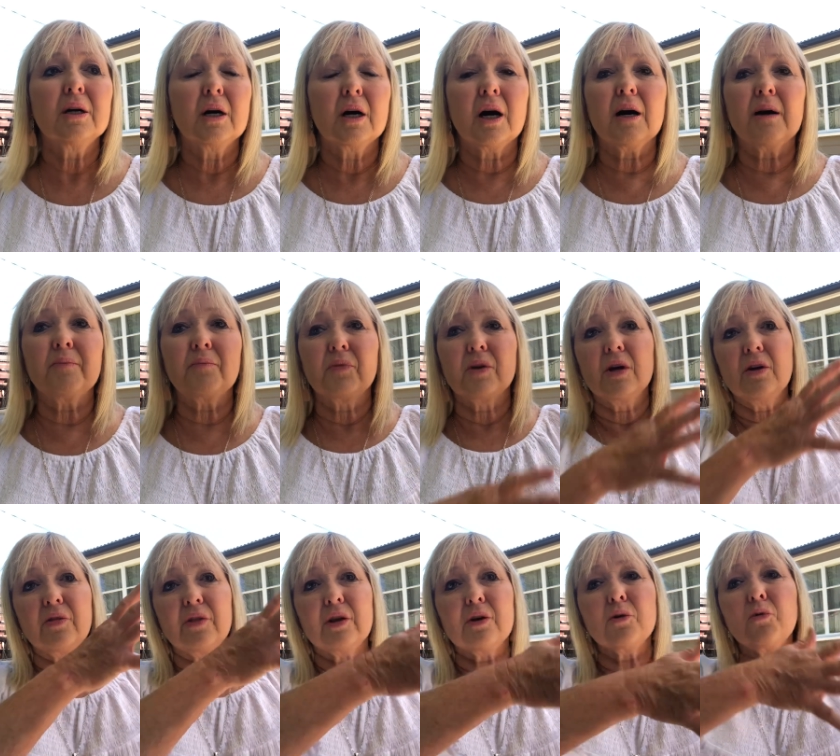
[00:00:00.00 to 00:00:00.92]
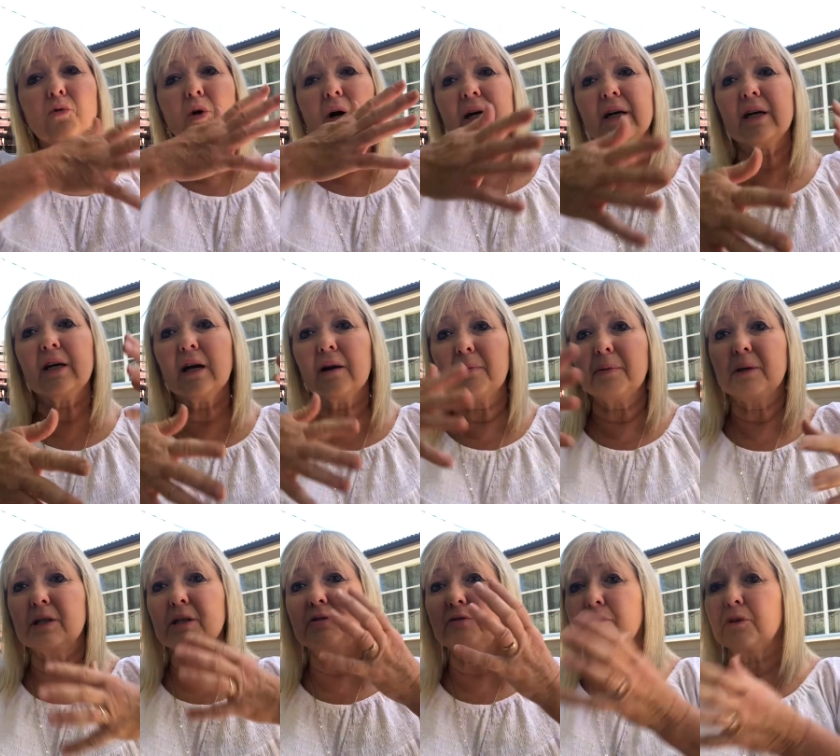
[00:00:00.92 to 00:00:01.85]
Um, they're all waking up
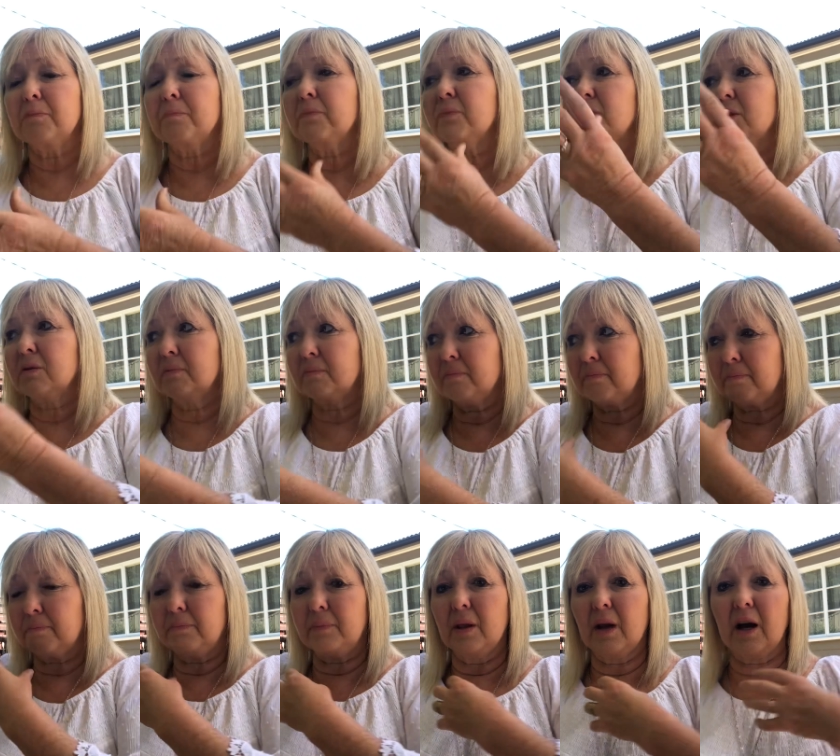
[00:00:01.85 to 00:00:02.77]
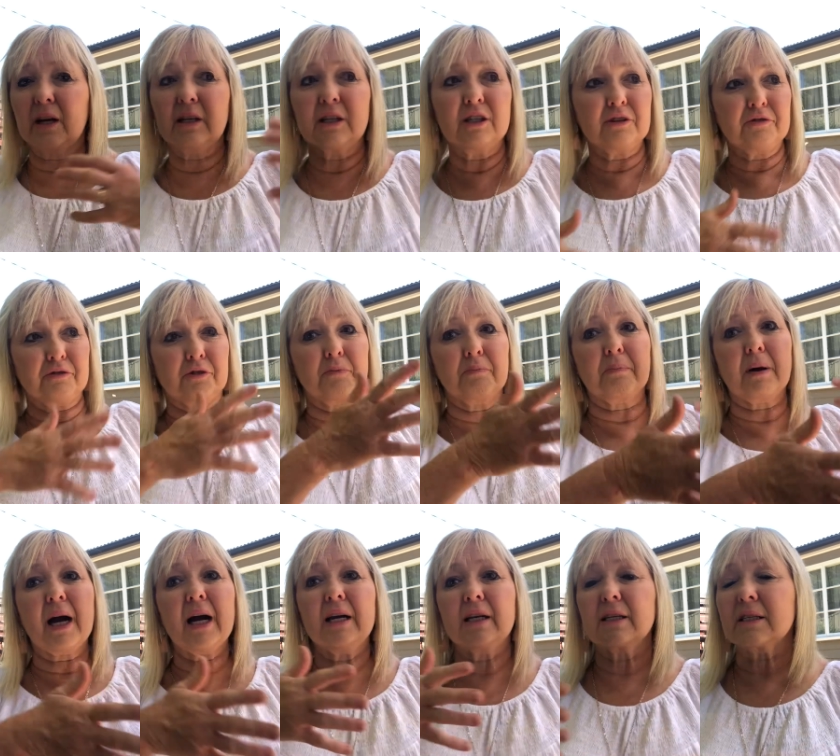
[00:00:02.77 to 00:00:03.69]
at different at a different
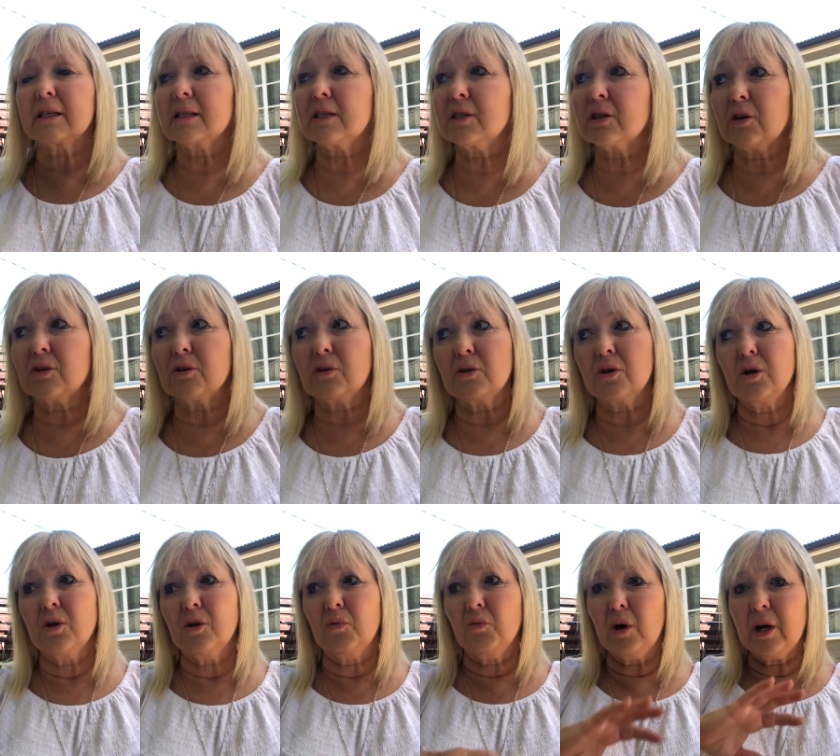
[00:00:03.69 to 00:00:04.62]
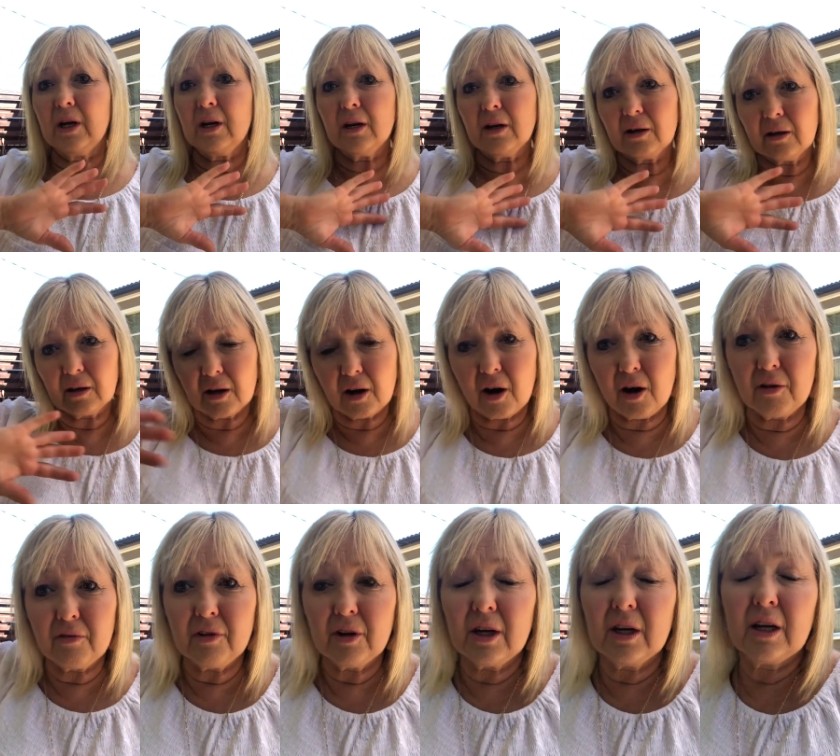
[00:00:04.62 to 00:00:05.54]
pace. So we're
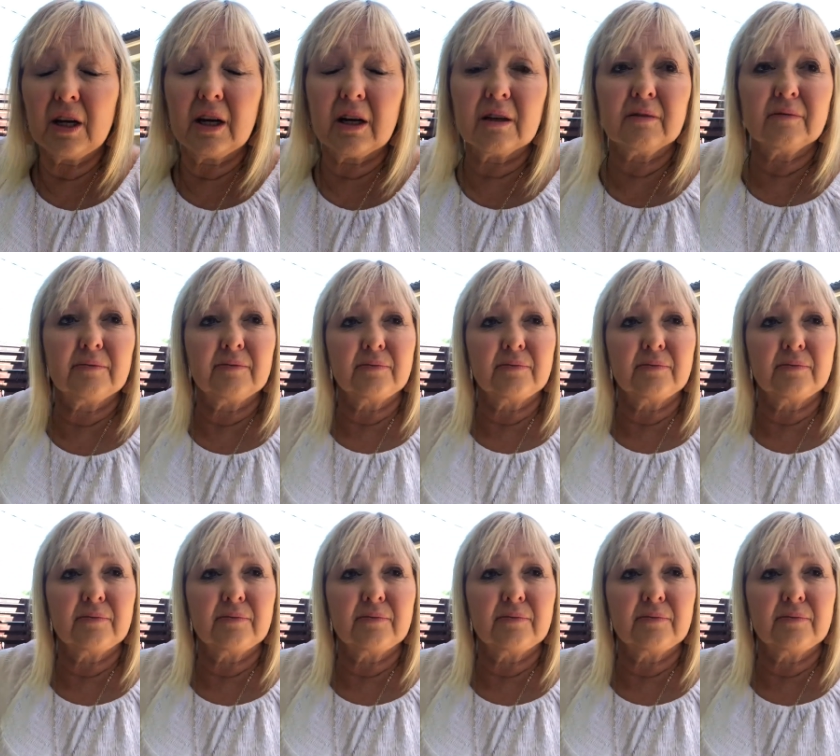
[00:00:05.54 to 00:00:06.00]
over here